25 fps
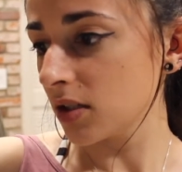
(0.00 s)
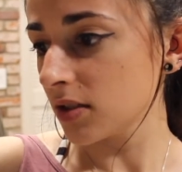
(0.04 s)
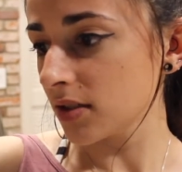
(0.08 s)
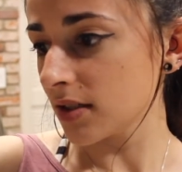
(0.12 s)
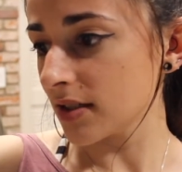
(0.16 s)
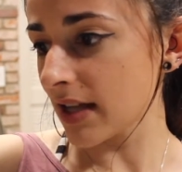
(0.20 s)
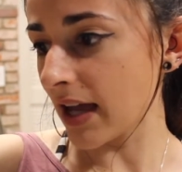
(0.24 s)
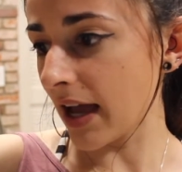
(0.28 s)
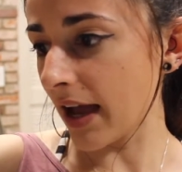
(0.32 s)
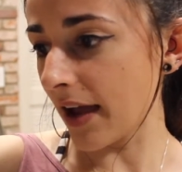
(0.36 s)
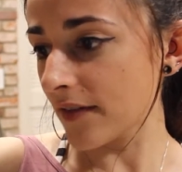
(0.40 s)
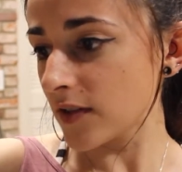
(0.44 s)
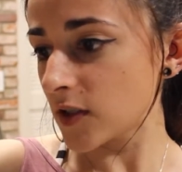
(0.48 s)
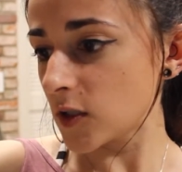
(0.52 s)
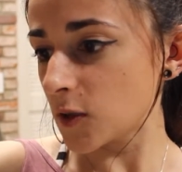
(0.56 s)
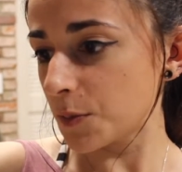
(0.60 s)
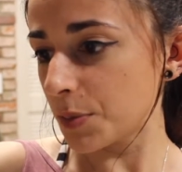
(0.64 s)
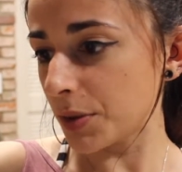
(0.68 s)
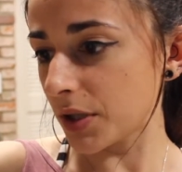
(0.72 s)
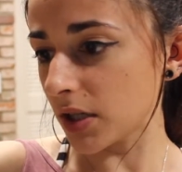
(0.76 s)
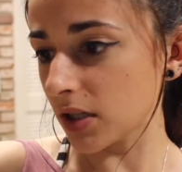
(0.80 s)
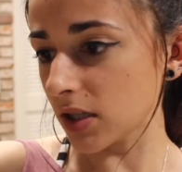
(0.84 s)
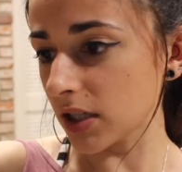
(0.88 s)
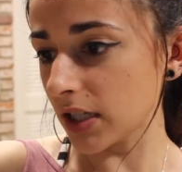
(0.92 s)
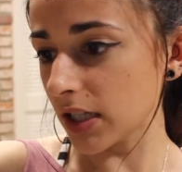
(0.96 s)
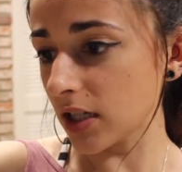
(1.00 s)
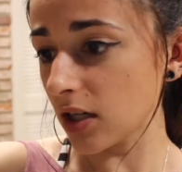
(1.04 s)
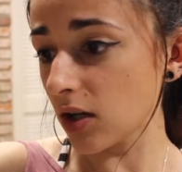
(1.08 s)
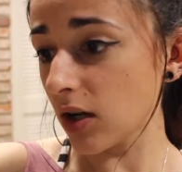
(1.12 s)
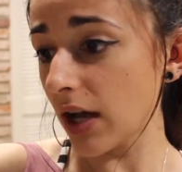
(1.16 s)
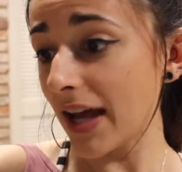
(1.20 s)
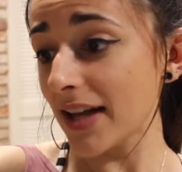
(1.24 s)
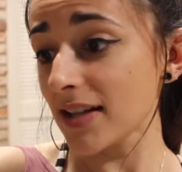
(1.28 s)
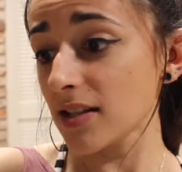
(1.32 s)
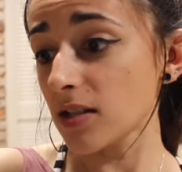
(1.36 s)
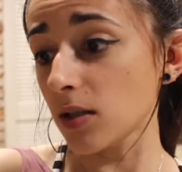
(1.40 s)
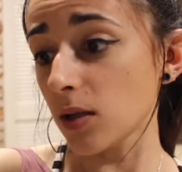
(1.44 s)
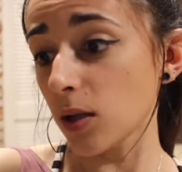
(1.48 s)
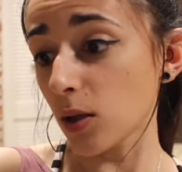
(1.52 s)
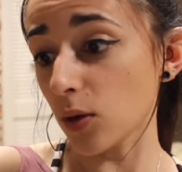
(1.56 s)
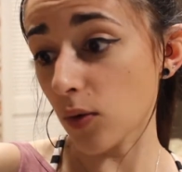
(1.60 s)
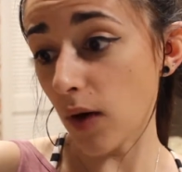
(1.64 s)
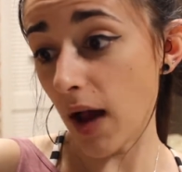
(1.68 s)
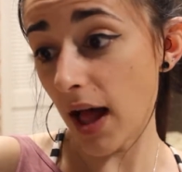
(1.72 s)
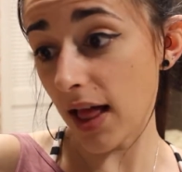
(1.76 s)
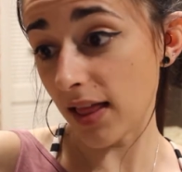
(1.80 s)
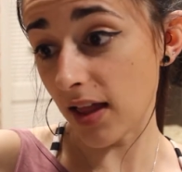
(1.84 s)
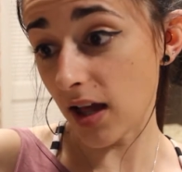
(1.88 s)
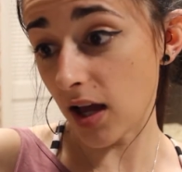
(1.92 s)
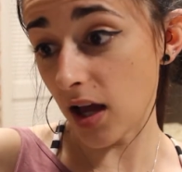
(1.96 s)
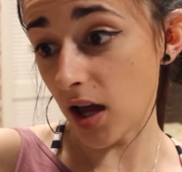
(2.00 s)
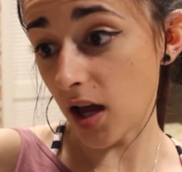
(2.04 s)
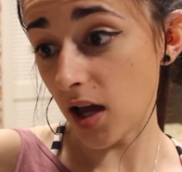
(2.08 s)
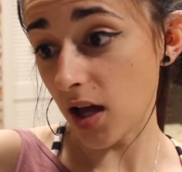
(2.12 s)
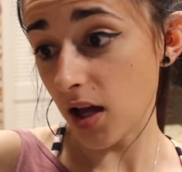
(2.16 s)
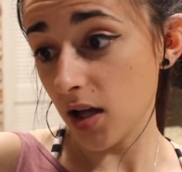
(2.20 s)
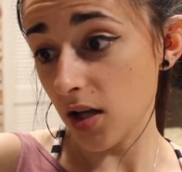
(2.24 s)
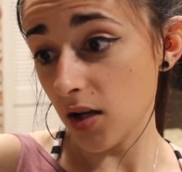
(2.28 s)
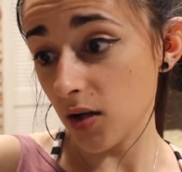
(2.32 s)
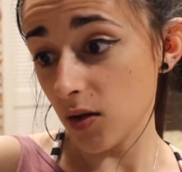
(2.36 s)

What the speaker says: does it have spirulina? It has chlorella,